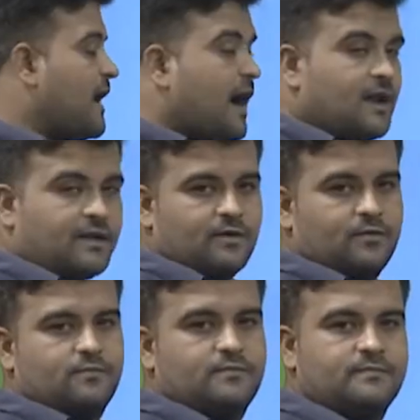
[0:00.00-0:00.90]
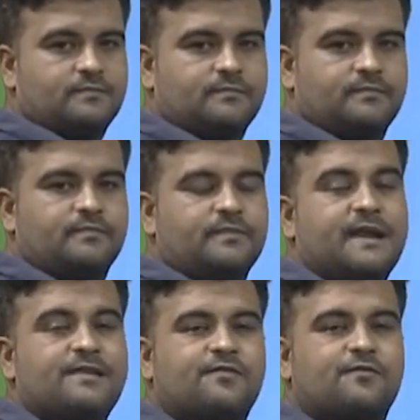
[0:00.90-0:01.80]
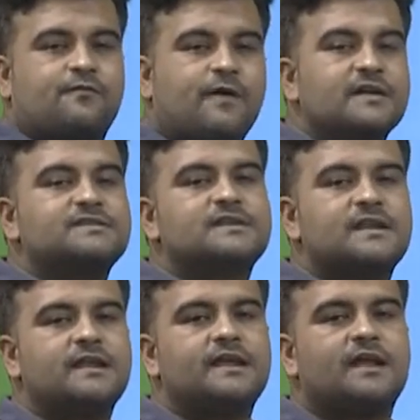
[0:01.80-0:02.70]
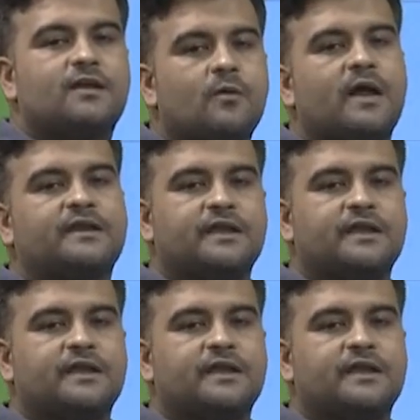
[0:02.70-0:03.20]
Arnav. That's functionally quite